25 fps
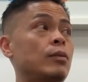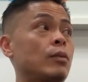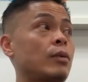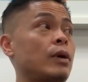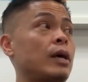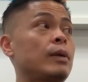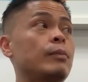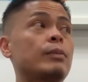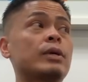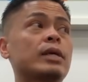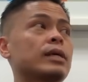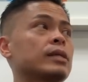
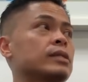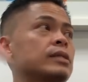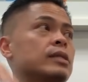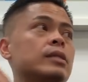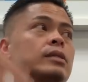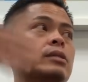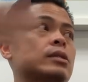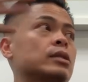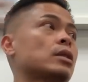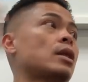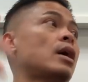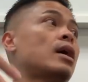Right. Because
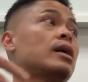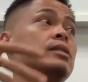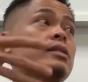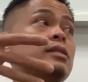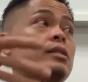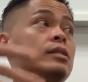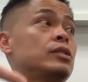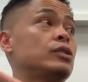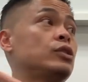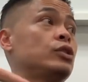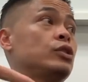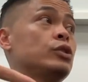it's
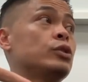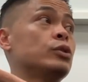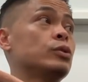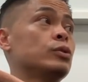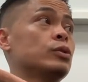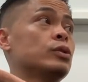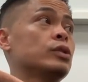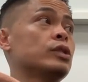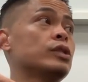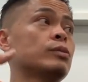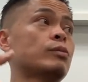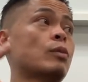lost its
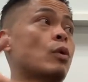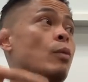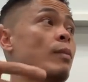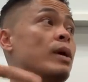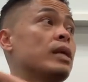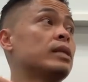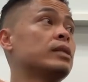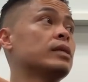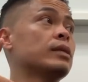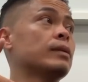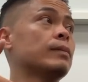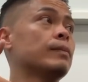juice, its
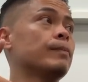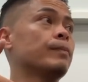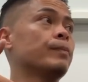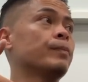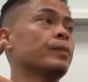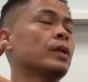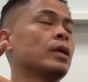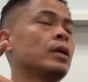momentum.